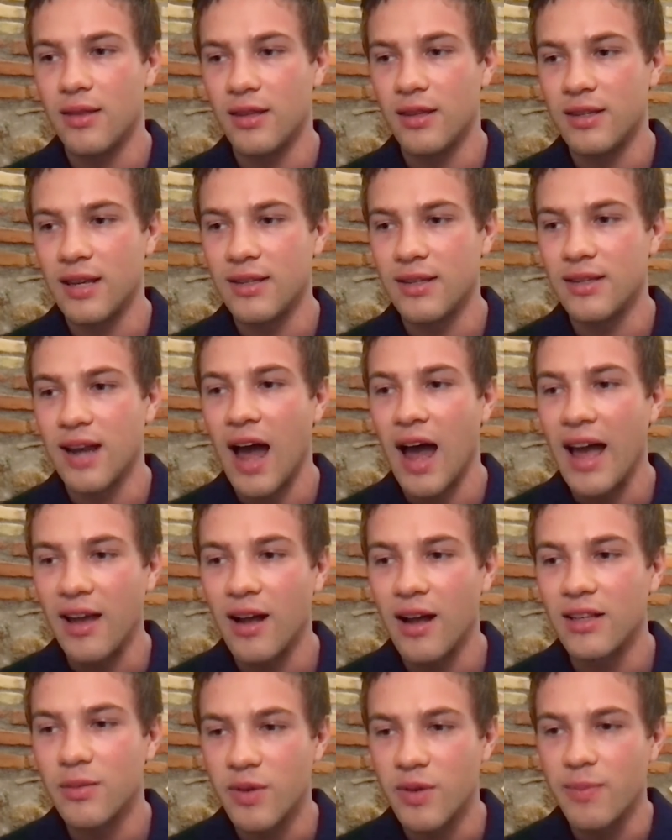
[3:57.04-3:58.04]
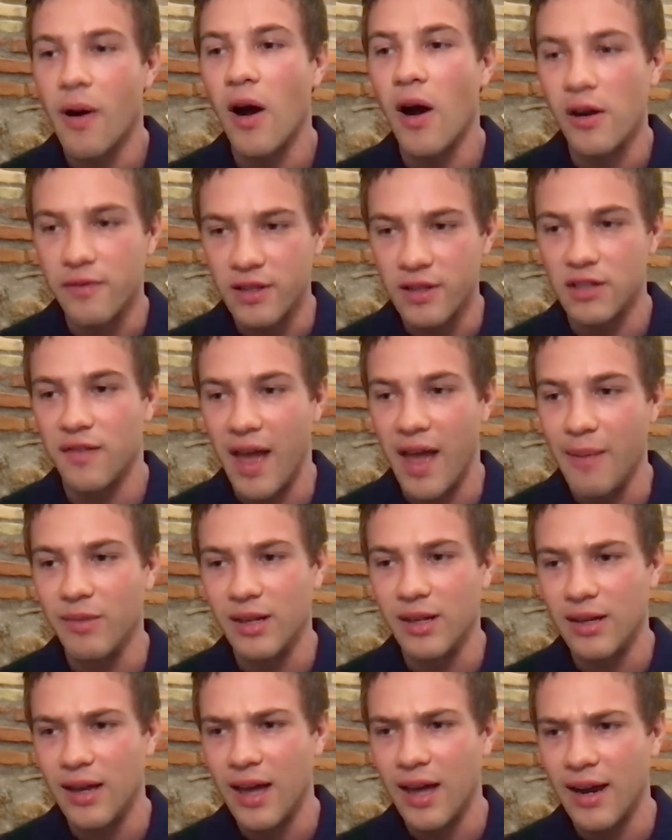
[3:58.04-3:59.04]
the sense that I got to be part of this
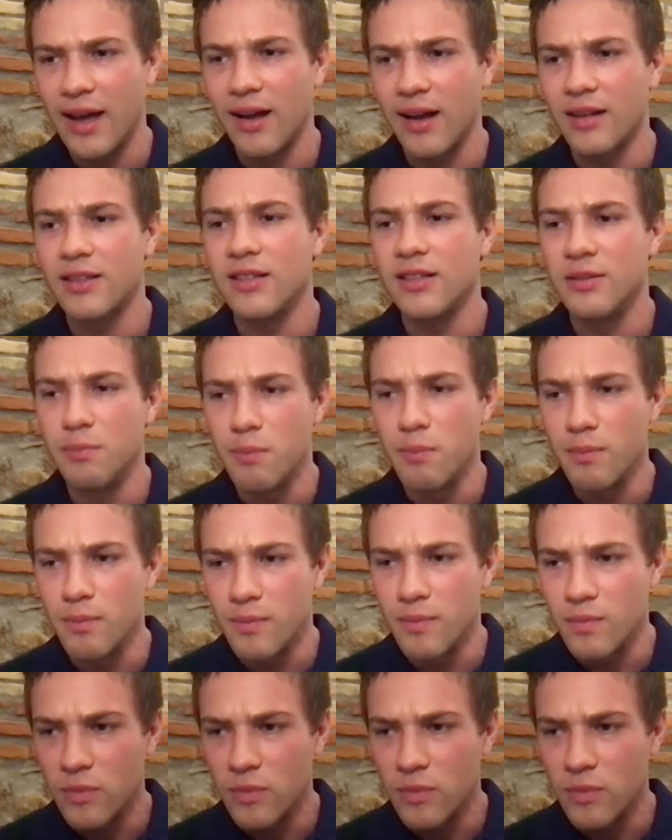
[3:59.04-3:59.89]
family, and I got to